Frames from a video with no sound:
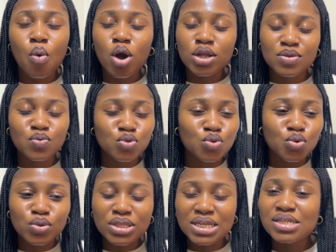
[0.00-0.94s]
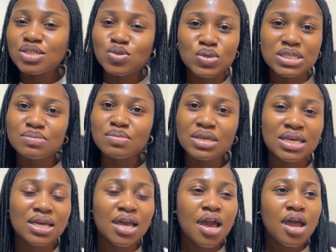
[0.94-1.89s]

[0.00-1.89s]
walk through things with me,